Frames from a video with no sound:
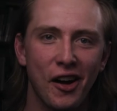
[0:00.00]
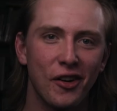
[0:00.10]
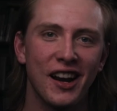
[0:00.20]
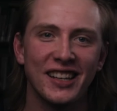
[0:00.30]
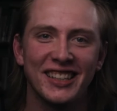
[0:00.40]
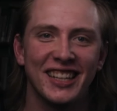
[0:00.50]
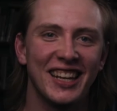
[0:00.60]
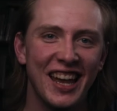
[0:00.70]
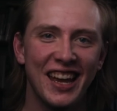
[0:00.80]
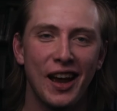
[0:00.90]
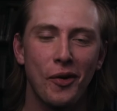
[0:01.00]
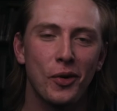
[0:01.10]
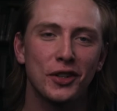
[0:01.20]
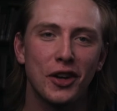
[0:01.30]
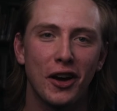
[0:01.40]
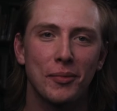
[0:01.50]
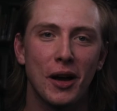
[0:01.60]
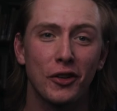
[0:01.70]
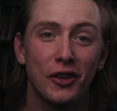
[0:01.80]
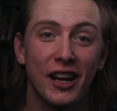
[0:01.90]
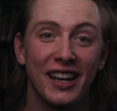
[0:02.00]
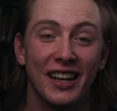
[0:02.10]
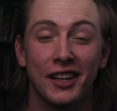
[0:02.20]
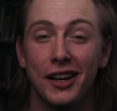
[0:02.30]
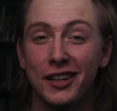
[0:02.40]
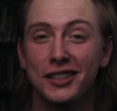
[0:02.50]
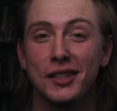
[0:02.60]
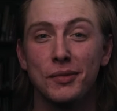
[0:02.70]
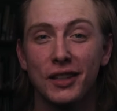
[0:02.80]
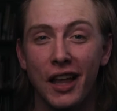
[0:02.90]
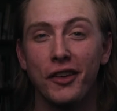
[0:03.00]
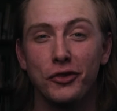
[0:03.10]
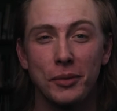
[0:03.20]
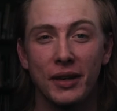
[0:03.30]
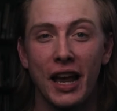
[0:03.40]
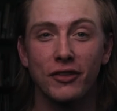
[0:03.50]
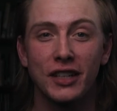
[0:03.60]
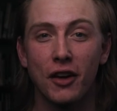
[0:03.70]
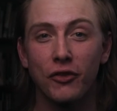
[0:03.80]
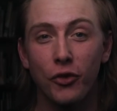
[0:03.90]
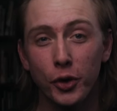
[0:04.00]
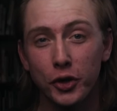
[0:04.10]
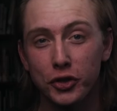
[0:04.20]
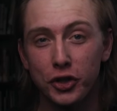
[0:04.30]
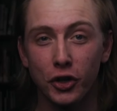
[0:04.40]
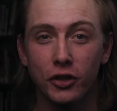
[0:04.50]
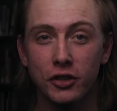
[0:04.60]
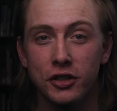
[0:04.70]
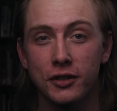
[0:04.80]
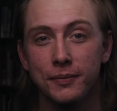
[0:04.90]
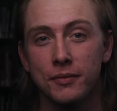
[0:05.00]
All right, today I want to talk about creating a custom live stream countdown for your church.